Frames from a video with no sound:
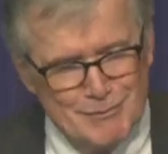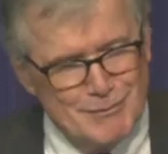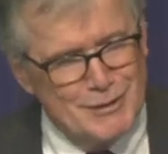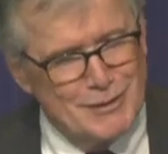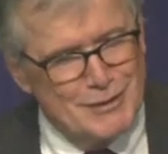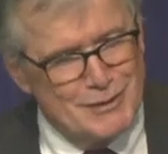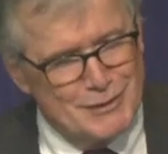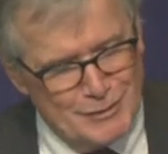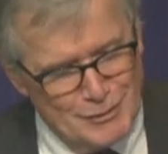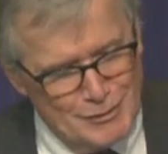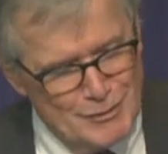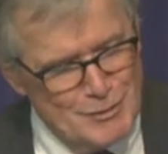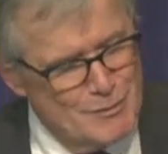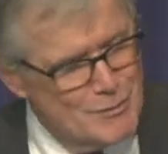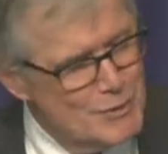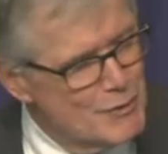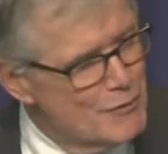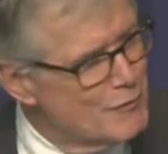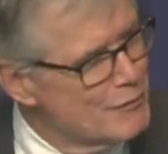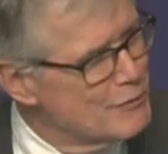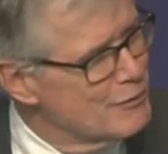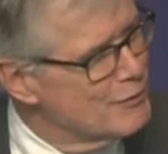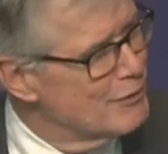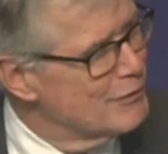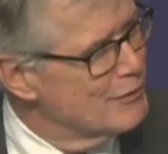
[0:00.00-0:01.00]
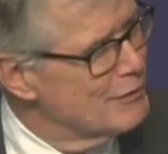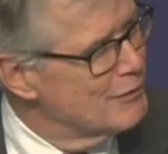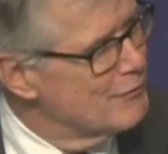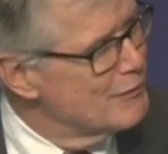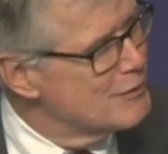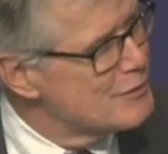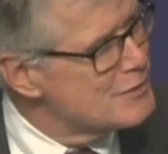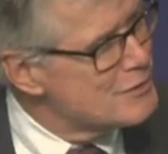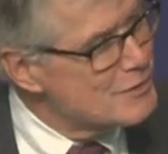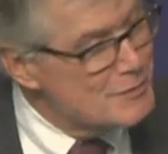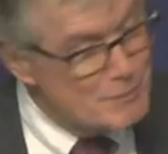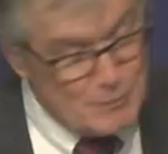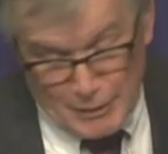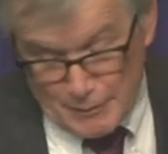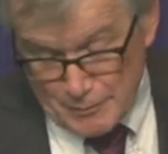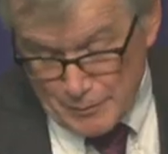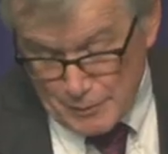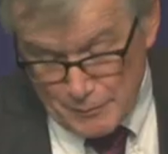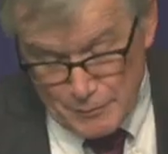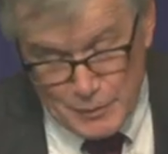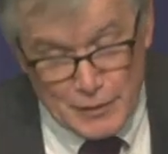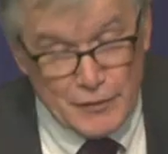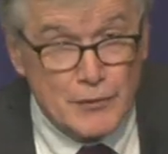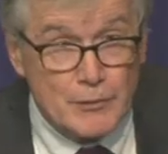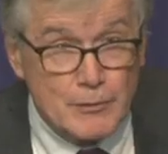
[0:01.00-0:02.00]
to turn them over to individuals, probably
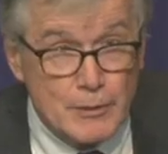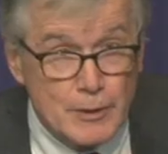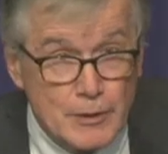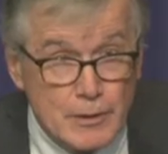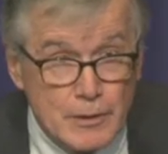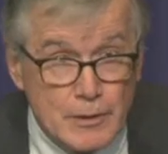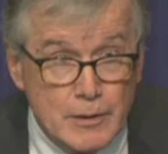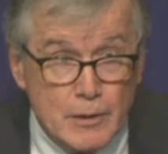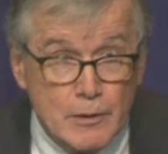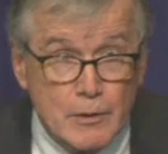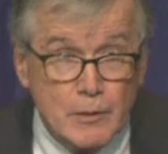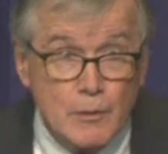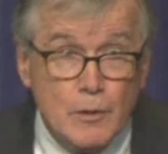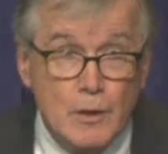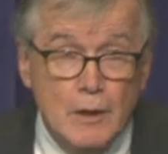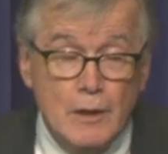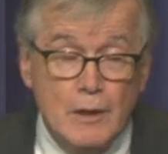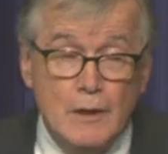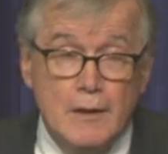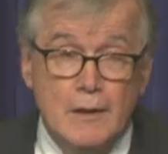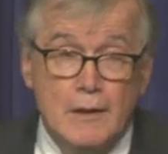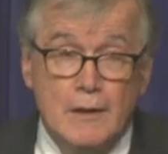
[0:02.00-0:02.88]
the best way to go.